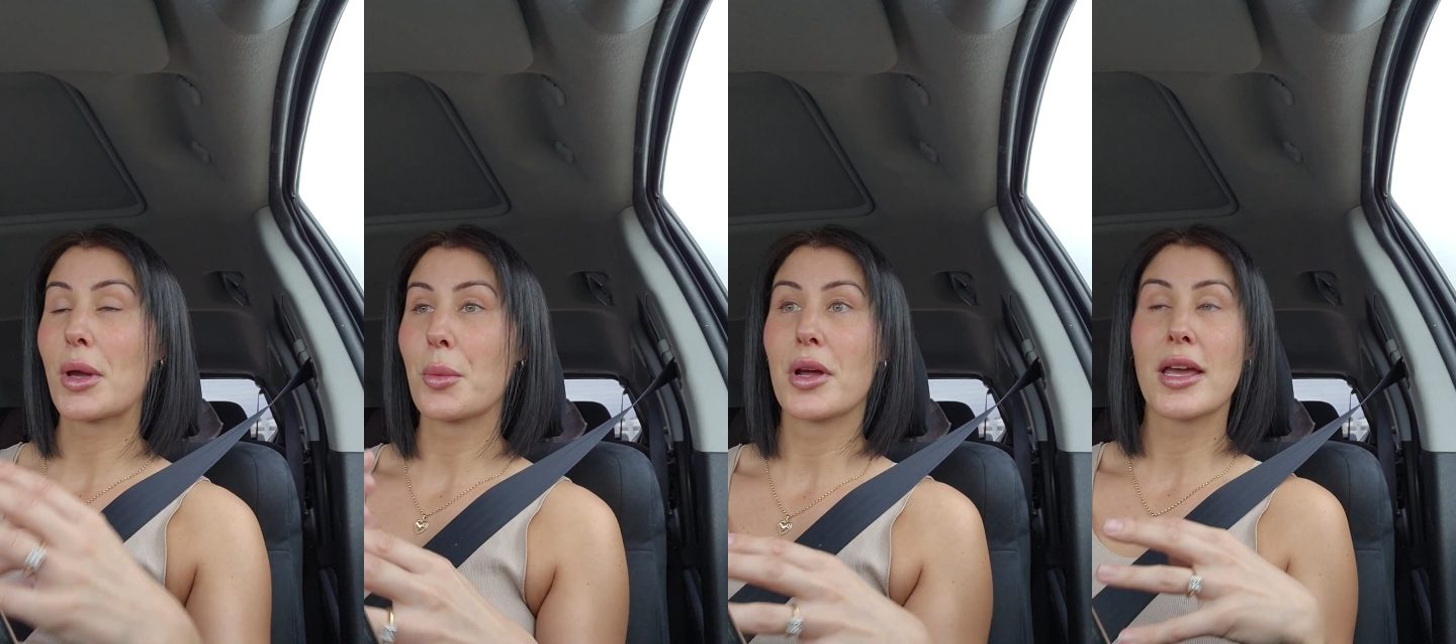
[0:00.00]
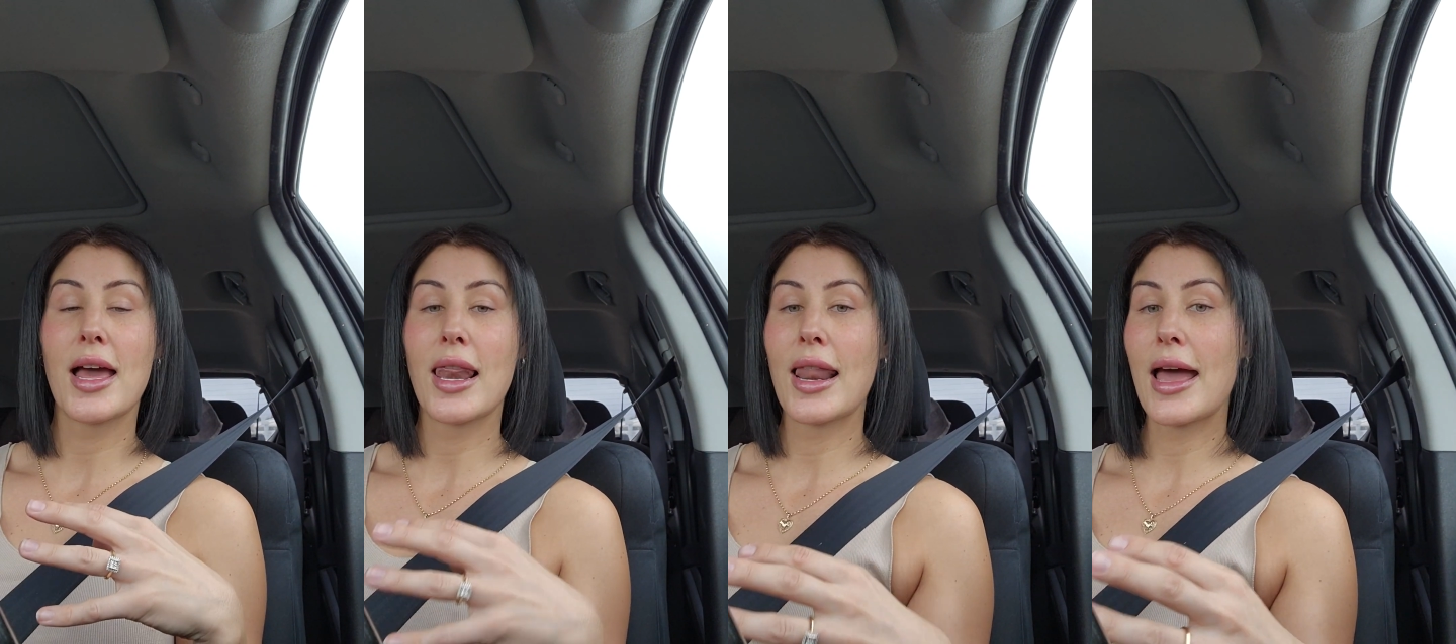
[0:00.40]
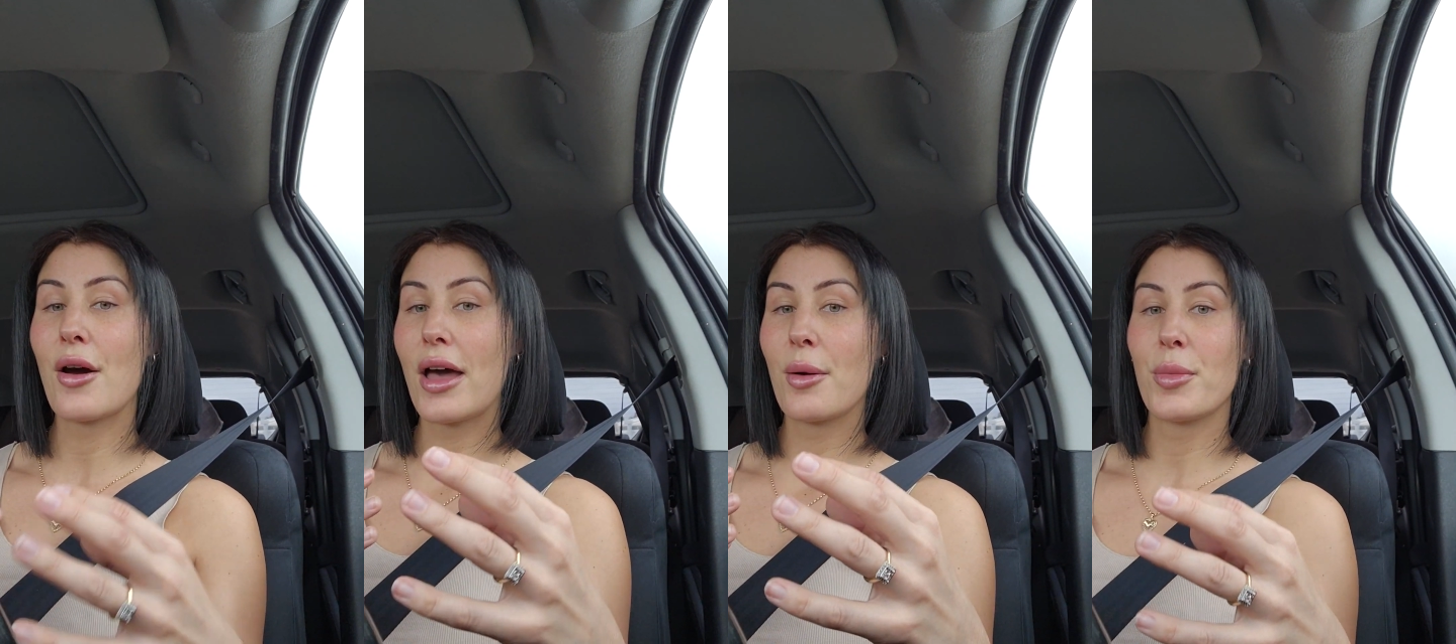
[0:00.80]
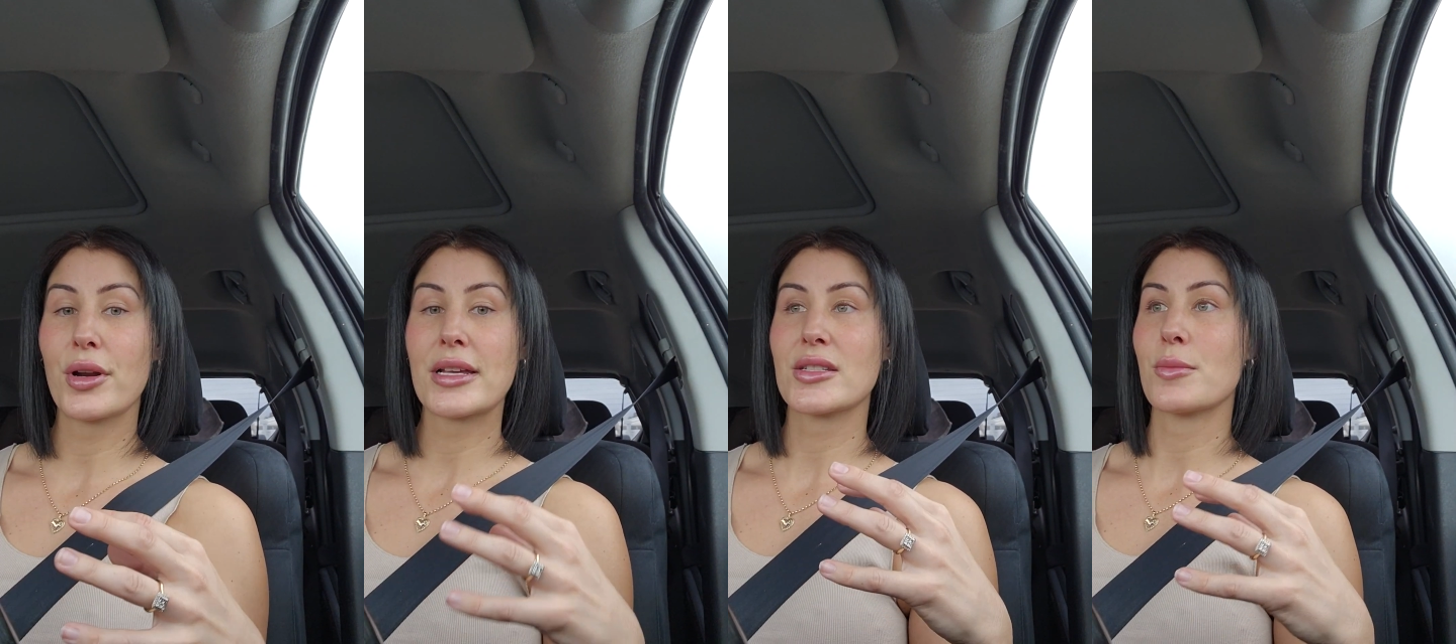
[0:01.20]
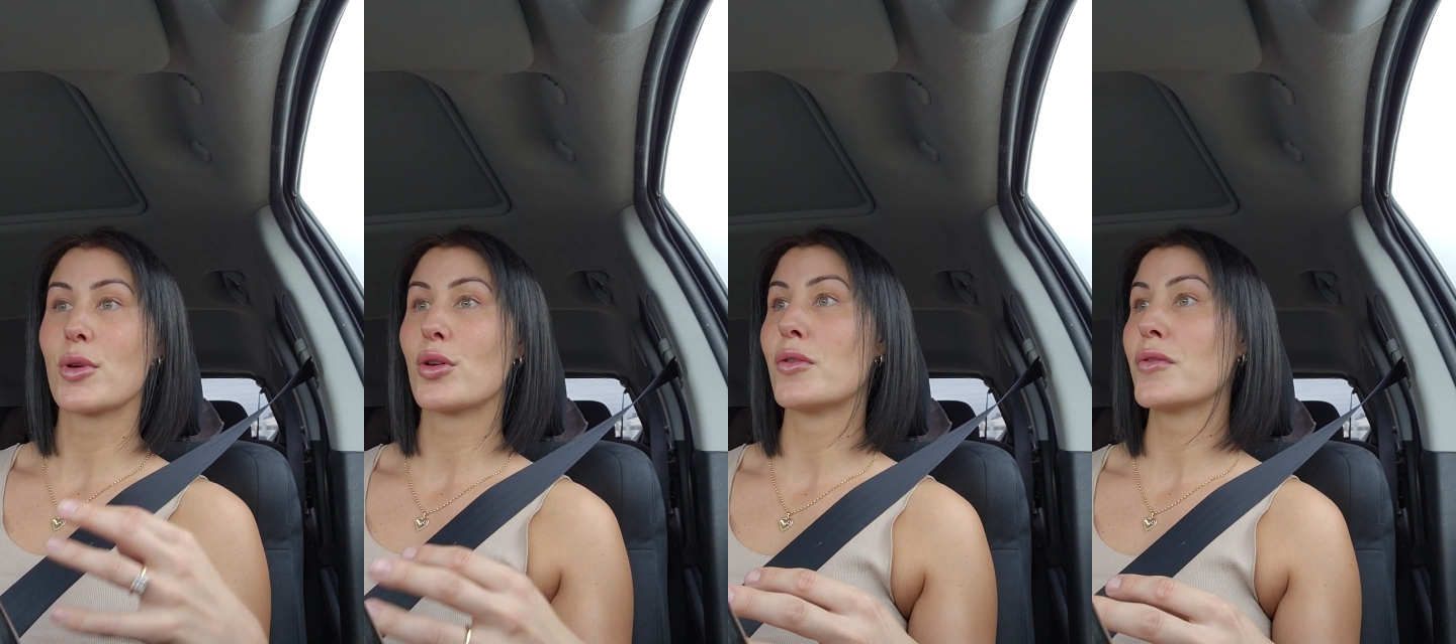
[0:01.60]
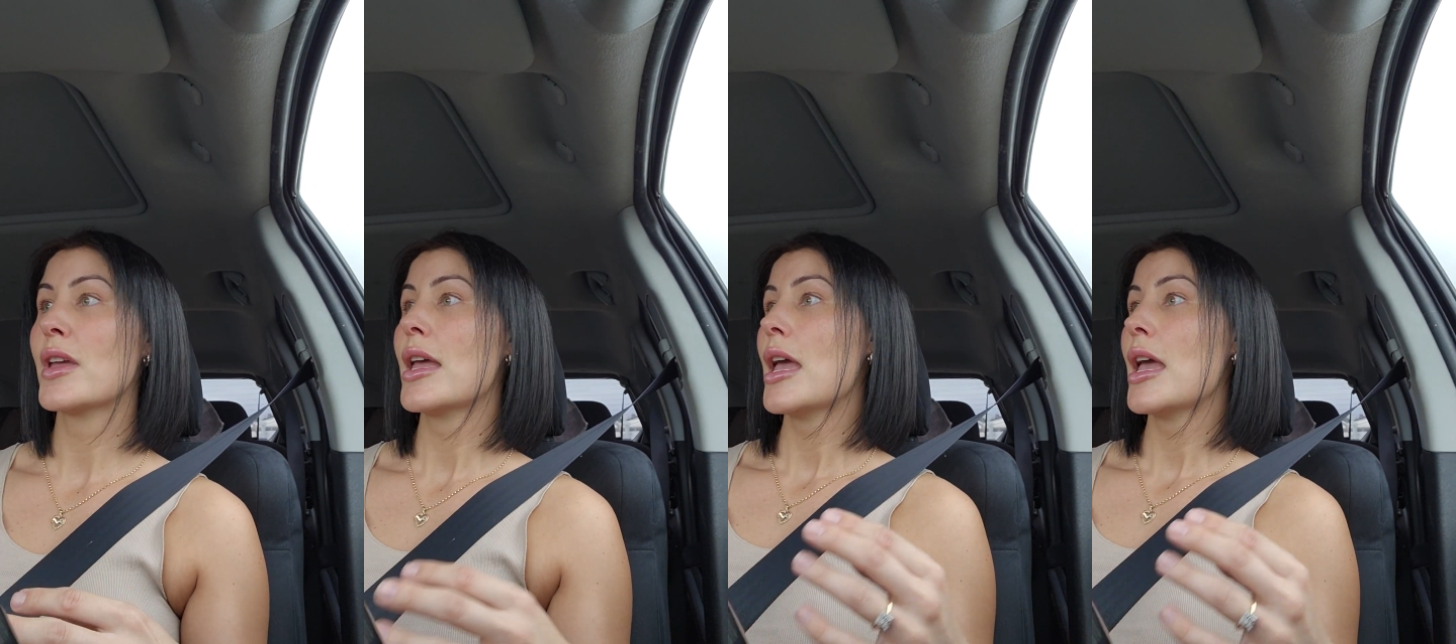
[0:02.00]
We want to allow our body to move.